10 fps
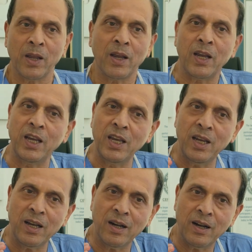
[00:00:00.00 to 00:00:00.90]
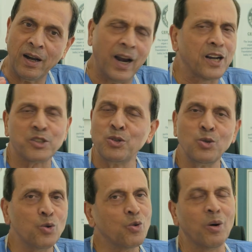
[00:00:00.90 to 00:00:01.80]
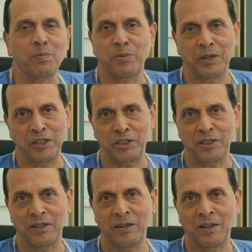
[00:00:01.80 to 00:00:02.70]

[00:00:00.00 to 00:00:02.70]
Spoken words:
he has no competition